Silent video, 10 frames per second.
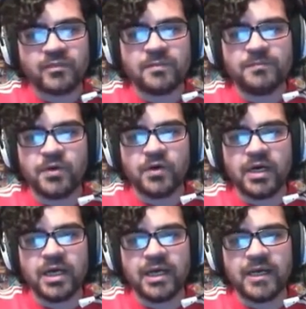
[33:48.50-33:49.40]
But
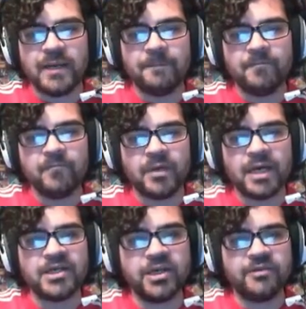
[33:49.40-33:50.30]
I
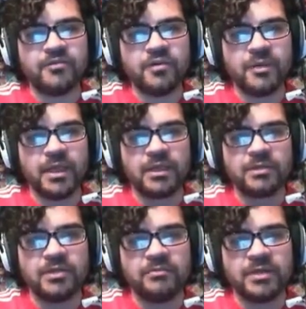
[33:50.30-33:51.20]
know full well that
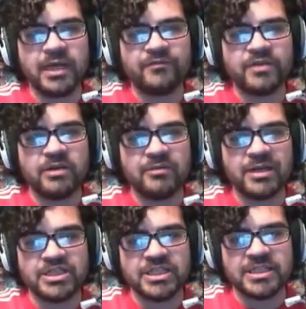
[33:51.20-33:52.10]
we have no
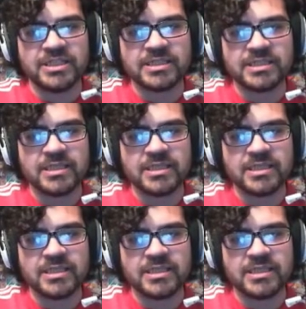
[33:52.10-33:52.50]
energies